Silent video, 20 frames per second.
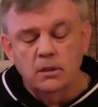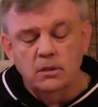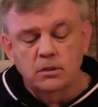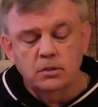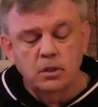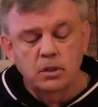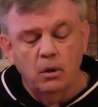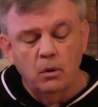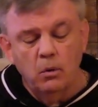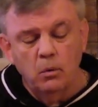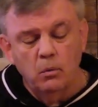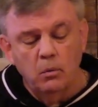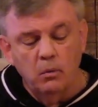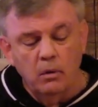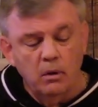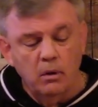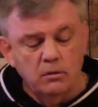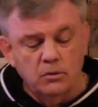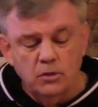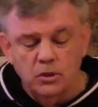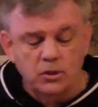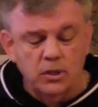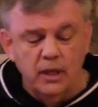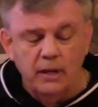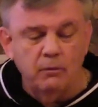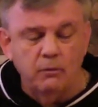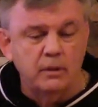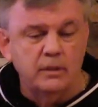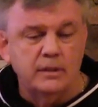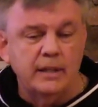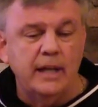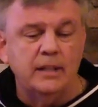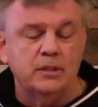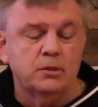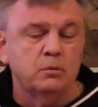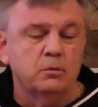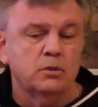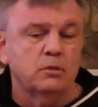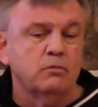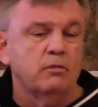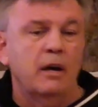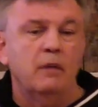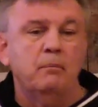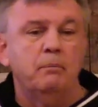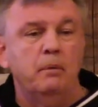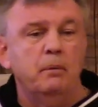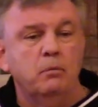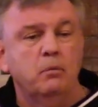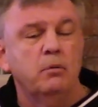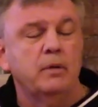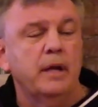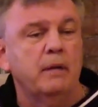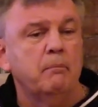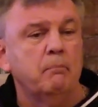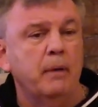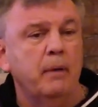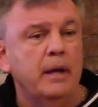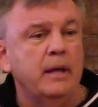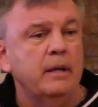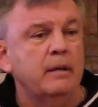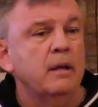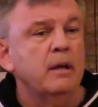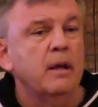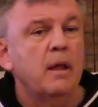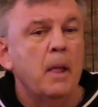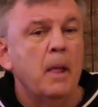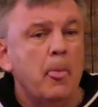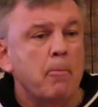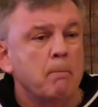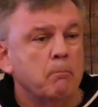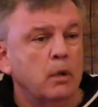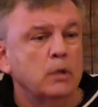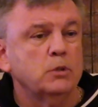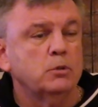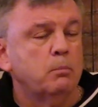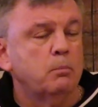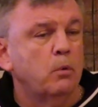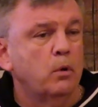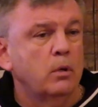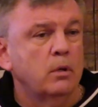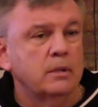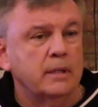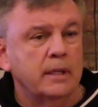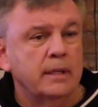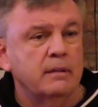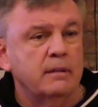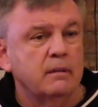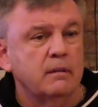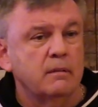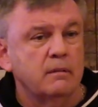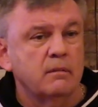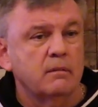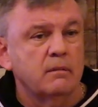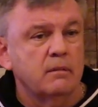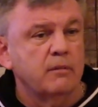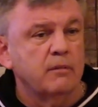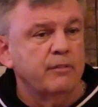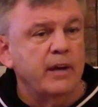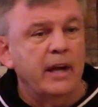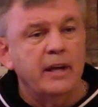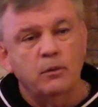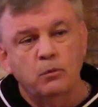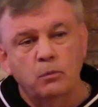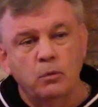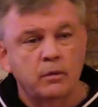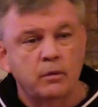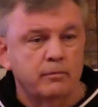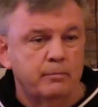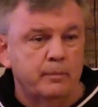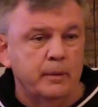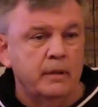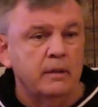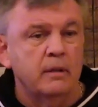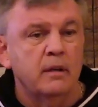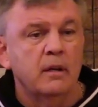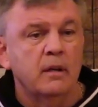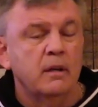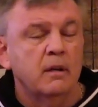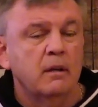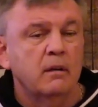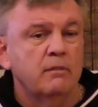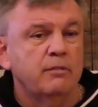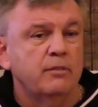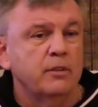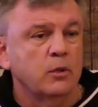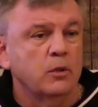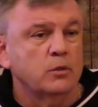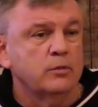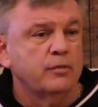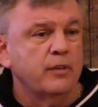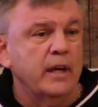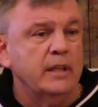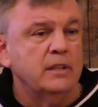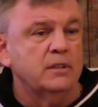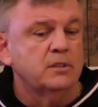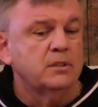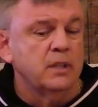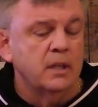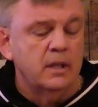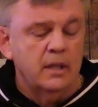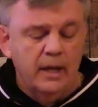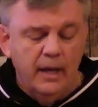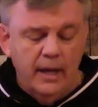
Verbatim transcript: So just like when Tyson was around, people were getting paid much more than the value would have been for those fights.